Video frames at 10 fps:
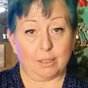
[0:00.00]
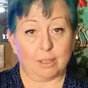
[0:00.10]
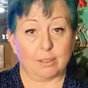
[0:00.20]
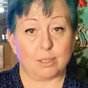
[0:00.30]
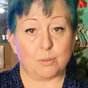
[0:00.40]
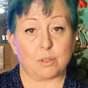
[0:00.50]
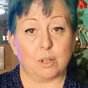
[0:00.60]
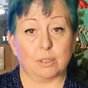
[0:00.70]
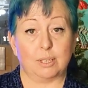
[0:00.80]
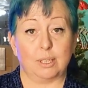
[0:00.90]
And this
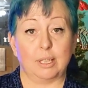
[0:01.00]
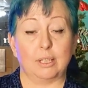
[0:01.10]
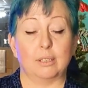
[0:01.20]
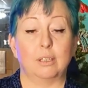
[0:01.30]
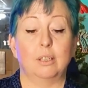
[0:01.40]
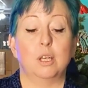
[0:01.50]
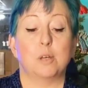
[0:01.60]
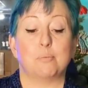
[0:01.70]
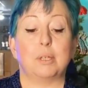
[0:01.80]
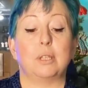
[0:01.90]
resulted in
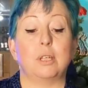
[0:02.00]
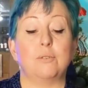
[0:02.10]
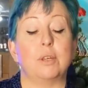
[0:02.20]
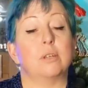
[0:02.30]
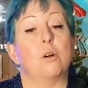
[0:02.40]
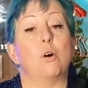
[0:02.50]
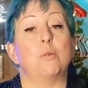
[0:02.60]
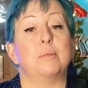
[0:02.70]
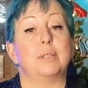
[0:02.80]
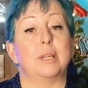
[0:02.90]
me leaving
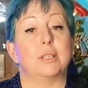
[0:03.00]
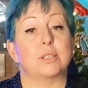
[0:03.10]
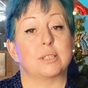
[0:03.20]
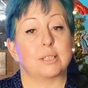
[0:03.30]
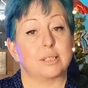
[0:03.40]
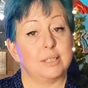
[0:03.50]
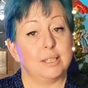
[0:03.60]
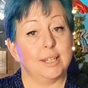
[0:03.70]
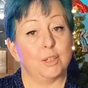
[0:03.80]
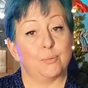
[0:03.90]
home at the age of
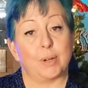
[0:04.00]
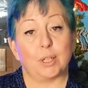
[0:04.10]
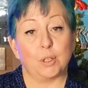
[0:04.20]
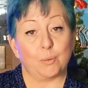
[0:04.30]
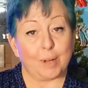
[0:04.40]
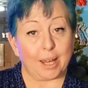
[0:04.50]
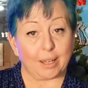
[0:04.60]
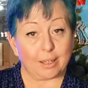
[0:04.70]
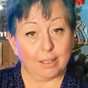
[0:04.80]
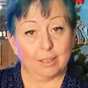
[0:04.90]
16, running
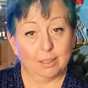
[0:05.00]
away.